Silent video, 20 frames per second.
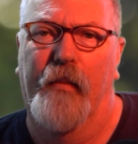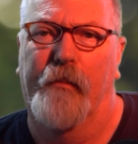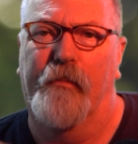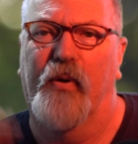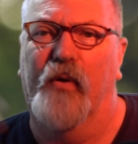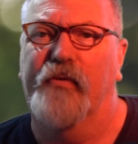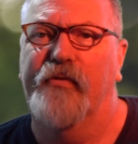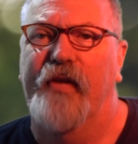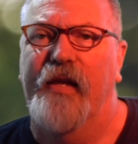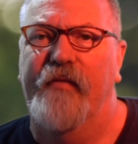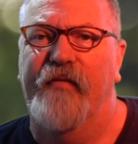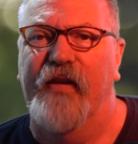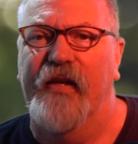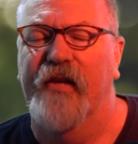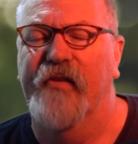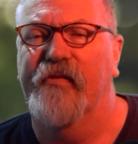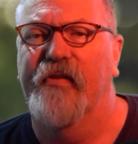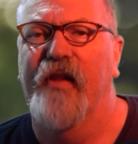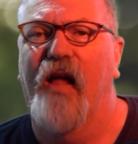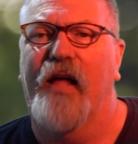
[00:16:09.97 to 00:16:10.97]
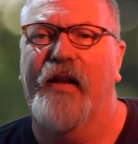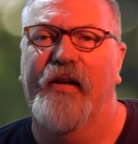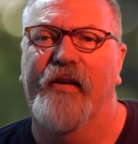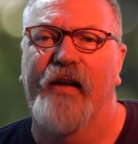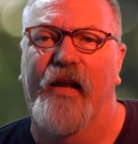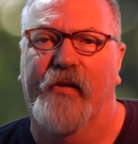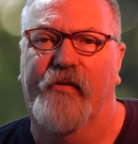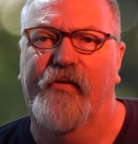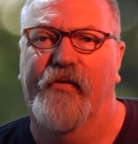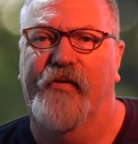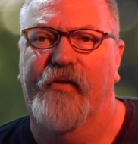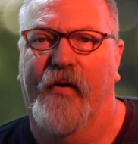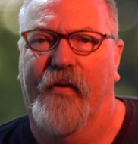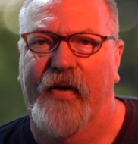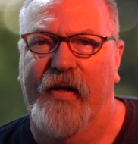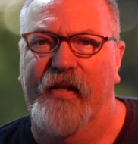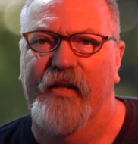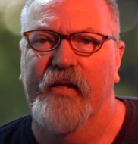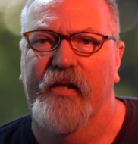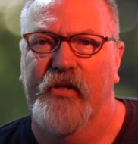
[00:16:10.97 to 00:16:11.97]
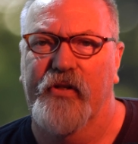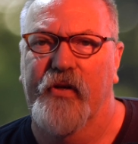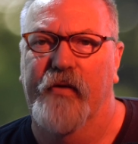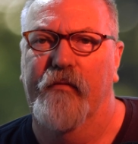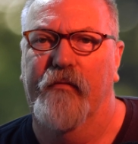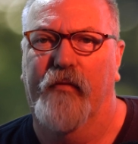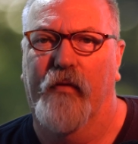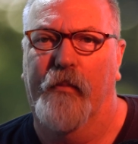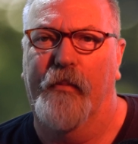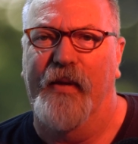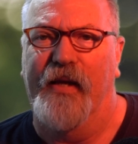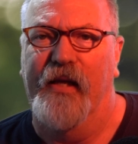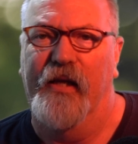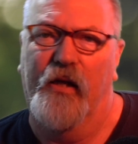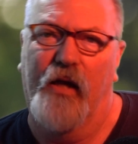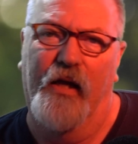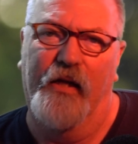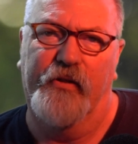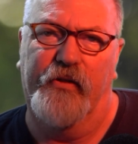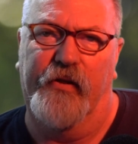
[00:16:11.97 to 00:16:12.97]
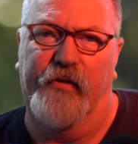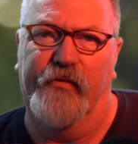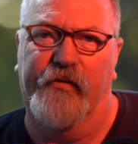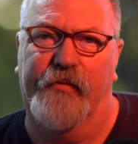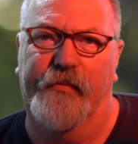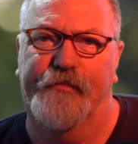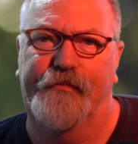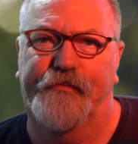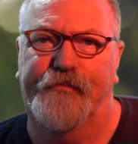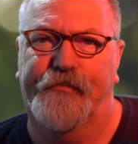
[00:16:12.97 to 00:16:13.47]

Perceiving is not a necessary condition for being conscious.